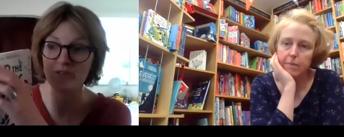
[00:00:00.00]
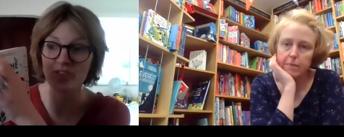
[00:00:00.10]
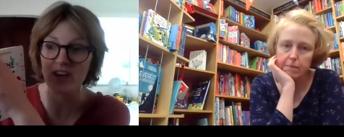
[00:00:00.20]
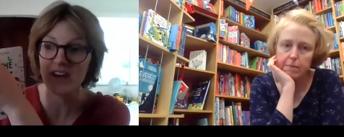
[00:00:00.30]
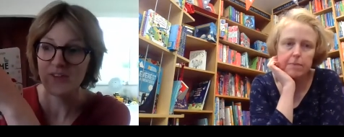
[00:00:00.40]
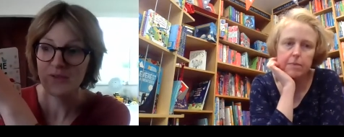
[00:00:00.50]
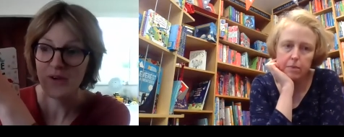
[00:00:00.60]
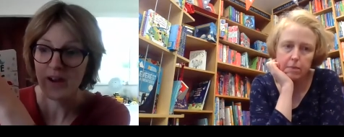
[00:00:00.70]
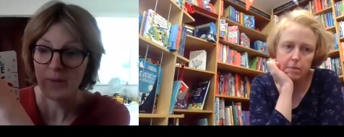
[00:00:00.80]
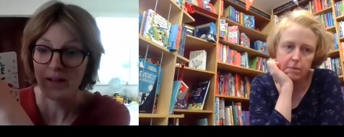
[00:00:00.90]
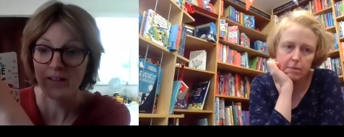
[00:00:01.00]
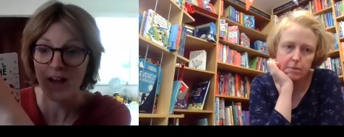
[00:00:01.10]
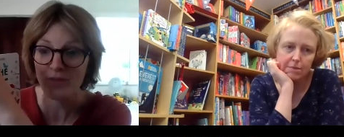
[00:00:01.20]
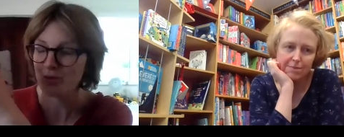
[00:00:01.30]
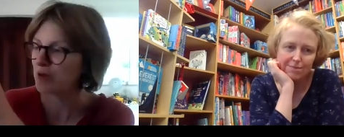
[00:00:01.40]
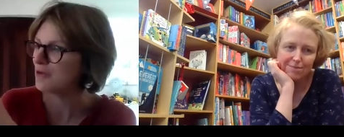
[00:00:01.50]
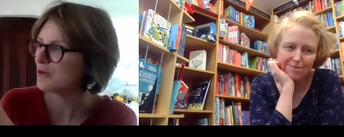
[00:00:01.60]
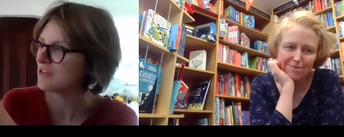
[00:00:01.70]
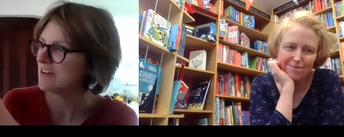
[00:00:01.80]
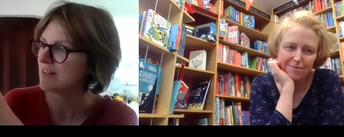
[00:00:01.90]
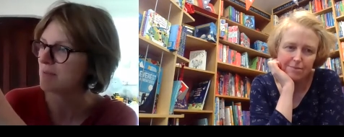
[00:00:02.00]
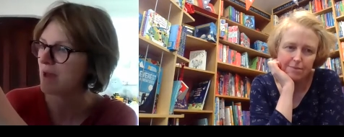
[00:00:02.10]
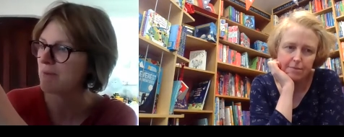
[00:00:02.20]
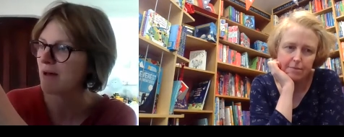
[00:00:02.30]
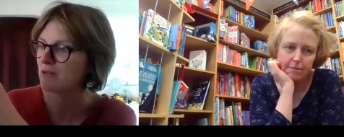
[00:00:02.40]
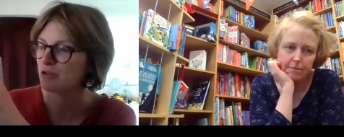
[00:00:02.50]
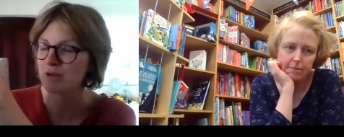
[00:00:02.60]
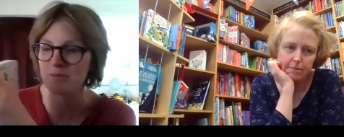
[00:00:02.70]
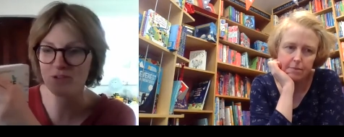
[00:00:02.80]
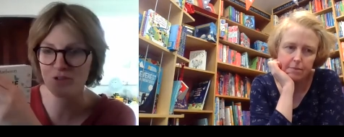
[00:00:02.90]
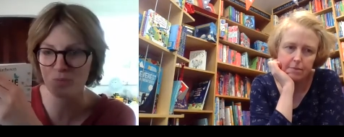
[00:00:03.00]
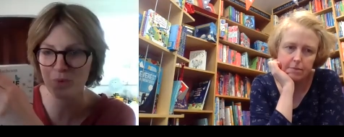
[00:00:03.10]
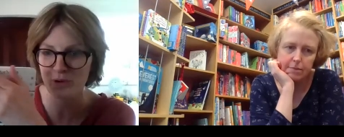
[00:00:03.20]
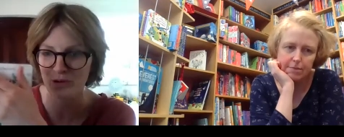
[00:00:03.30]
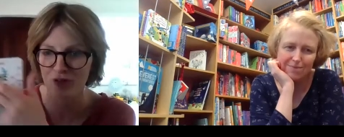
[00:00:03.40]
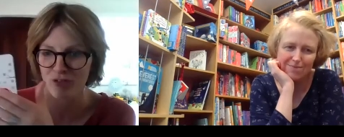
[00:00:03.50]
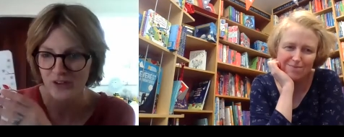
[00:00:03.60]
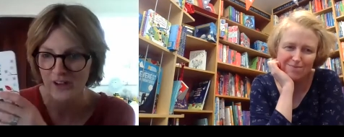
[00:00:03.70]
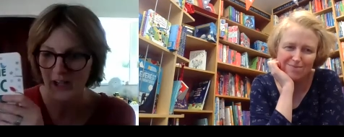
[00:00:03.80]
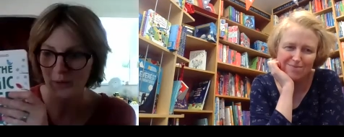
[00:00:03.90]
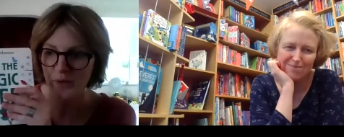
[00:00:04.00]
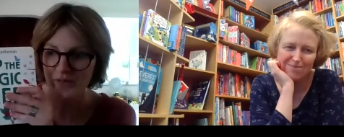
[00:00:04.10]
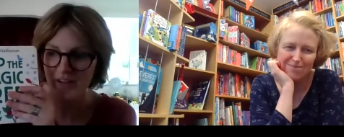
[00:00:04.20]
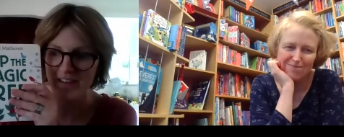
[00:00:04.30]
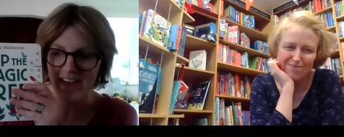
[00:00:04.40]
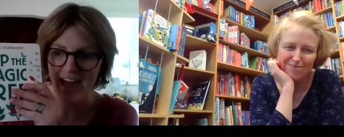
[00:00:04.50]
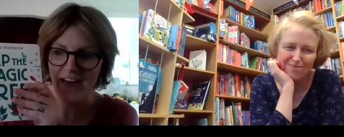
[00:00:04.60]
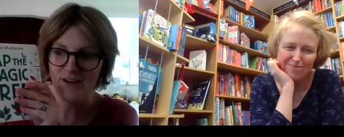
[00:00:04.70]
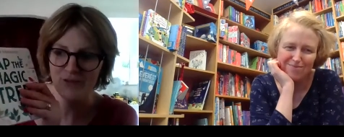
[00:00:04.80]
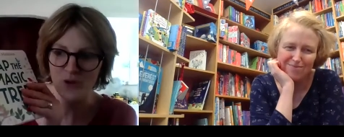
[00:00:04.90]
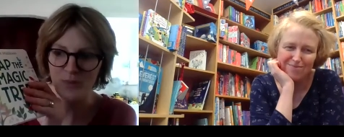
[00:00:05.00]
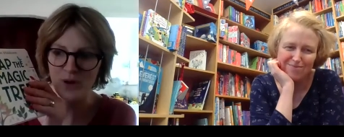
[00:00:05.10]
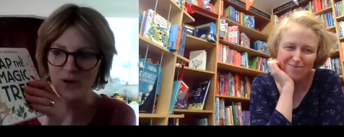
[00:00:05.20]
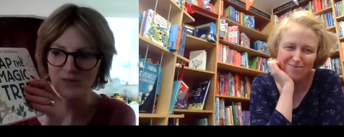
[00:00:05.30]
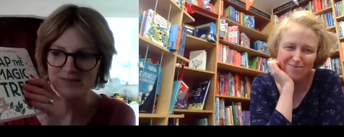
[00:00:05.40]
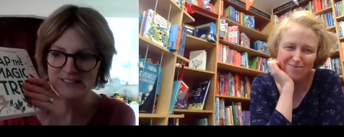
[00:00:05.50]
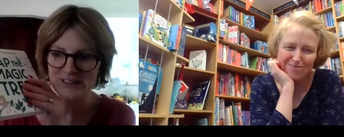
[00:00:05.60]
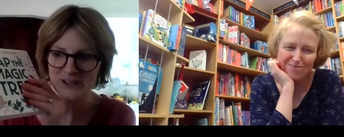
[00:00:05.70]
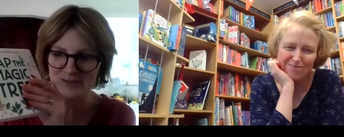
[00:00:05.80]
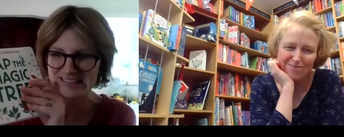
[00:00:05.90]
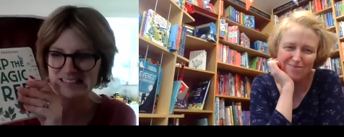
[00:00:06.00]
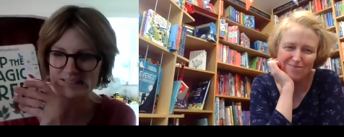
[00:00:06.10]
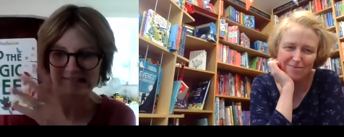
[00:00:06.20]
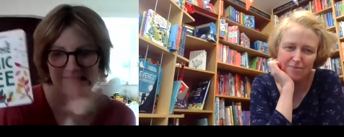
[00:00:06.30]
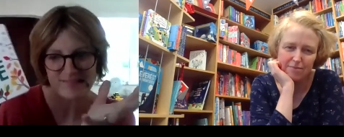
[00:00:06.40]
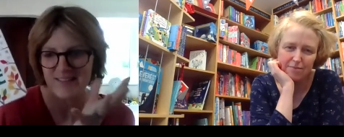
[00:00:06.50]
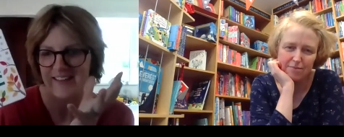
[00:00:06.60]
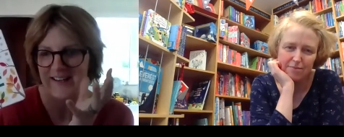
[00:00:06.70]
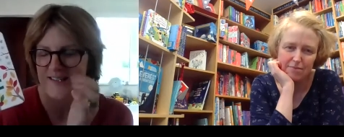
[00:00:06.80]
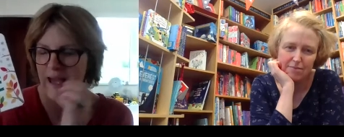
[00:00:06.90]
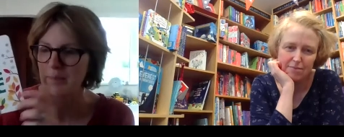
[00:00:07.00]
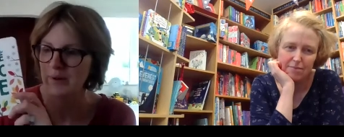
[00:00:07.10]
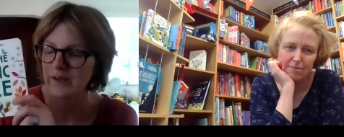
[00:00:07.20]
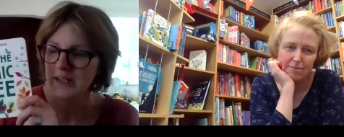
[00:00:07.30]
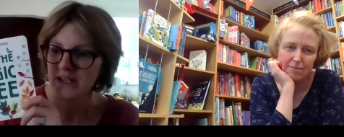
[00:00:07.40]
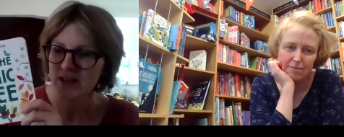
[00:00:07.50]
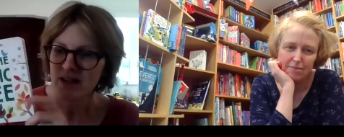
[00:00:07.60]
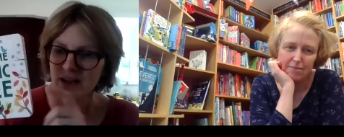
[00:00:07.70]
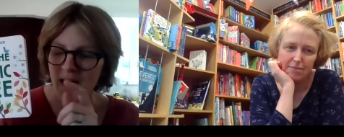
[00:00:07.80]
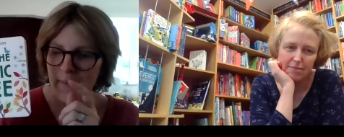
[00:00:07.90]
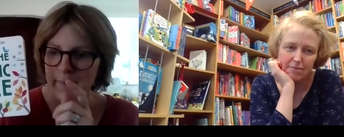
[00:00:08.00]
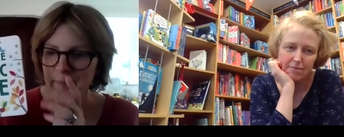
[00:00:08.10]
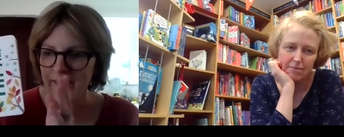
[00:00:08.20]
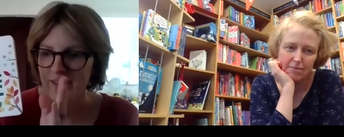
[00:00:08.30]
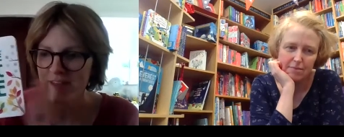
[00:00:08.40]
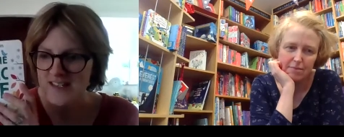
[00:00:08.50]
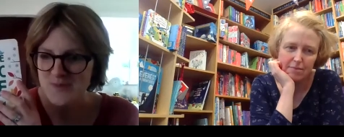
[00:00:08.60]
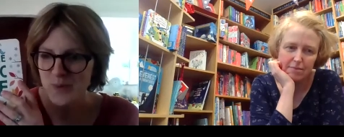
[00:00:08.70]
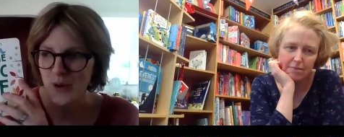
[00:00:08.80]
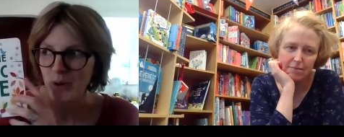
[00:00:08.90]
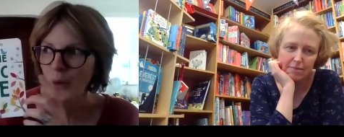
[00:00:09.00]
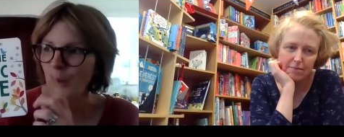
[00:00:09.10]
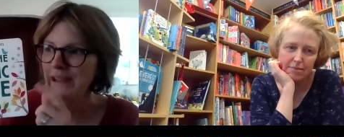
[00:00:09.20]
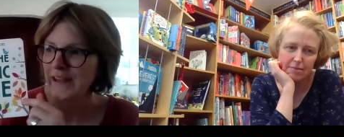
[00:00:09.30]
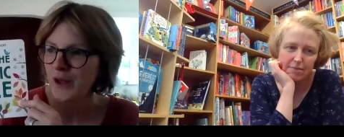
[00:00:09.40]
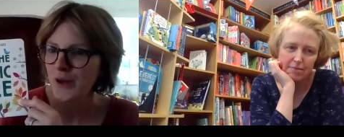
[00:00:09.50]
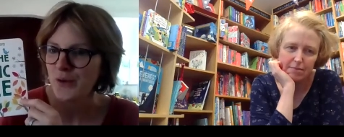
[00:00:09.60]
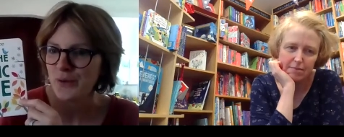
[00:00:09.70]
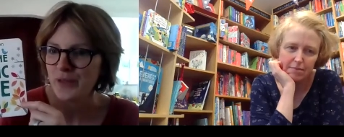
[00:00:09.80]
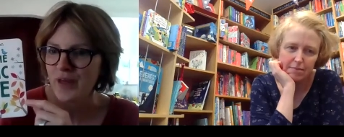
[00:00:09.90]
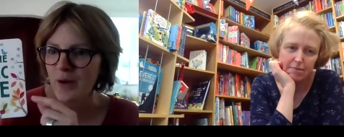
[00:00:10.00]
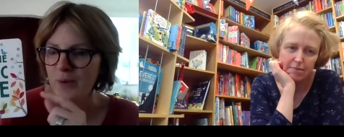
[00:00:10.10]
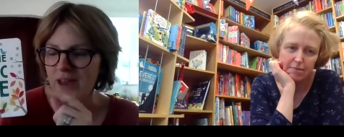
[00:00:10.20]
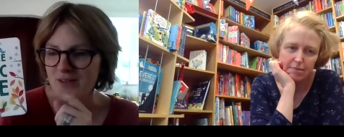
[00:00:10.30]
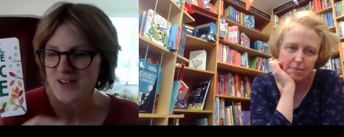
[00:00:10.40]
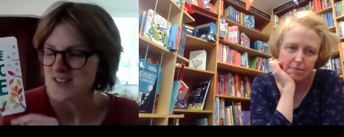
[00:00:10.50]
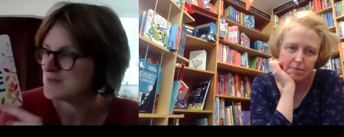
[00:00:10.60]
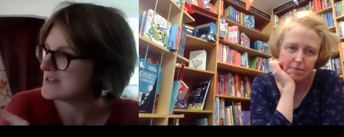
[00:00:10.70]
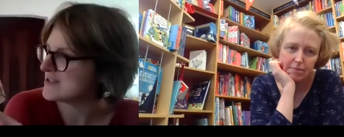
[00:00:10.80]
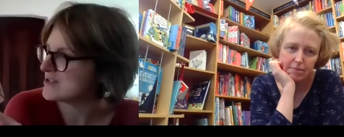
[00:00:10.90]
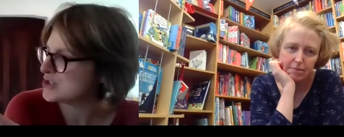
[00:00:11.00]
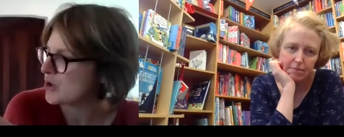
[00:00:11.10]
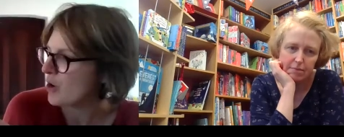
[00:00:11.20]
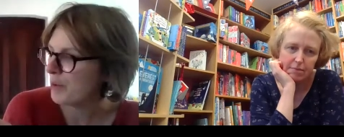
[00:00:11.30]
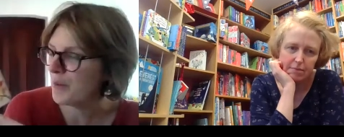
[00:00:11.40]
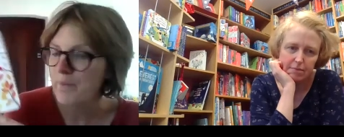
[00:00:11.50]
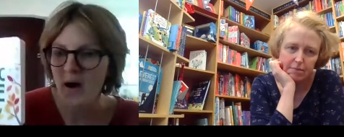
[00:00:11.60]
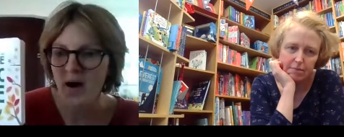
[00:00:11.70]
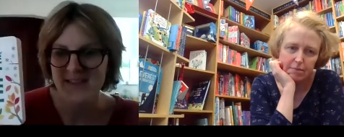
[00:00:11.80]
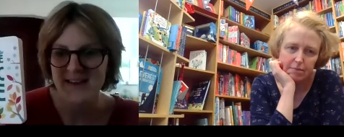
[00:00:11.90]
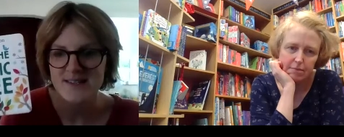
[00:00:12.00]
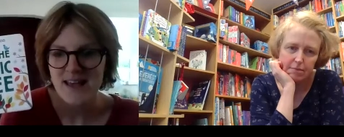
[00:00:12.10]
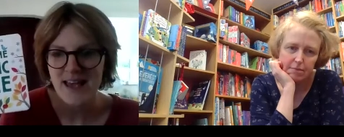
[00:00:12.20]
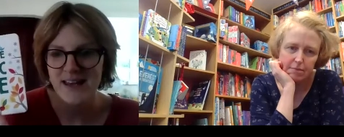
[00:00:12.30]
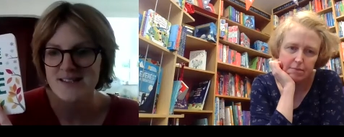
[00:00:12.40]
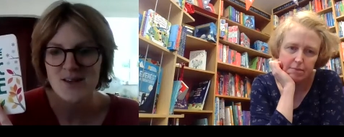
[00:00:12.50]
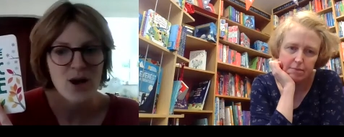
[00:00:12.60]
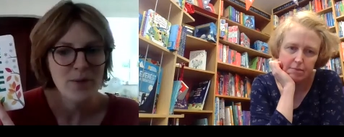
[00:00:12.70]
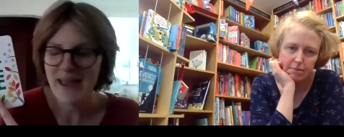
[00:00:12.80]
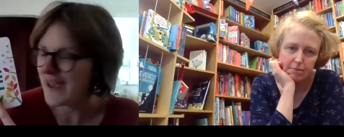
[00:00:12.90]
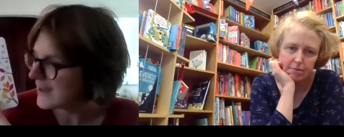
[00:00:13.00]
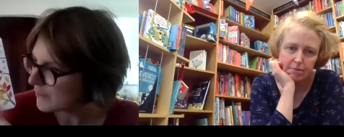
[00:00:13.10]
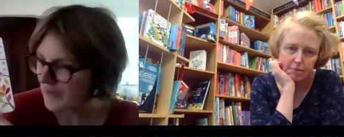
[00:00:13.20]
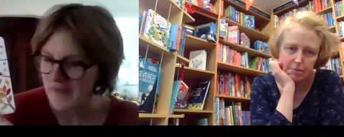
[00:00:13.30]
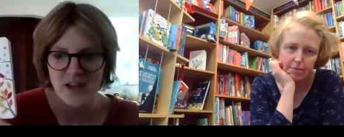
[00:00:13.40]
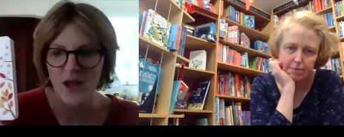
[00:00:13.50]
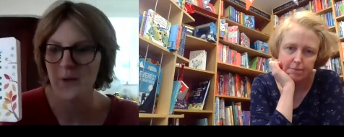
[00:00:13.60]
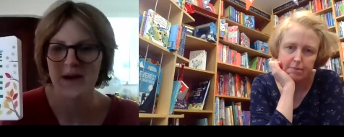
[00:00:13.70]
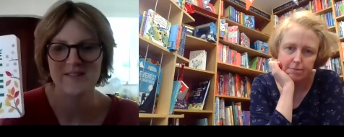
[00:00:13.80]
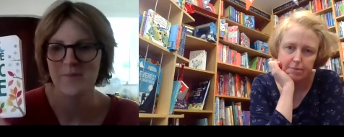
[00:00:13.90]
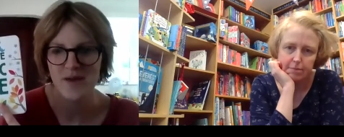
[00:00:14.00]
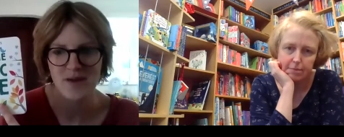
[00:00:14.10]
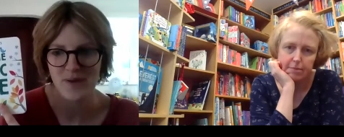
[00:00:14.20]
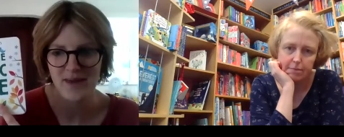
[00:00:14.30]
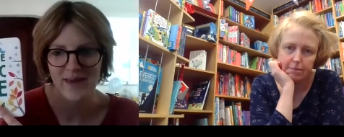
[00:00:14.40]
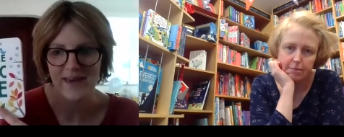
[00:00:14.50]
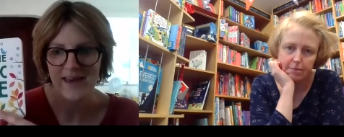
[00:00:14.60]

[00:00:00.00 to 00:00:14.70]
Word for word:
Speaker 1: see it's very well loved. We talked a little bit about treatment of books. We're very careful, but you know, things happen. Um, this book, we know that we have customers in the shop who buy this anytime anyone they know has a baby.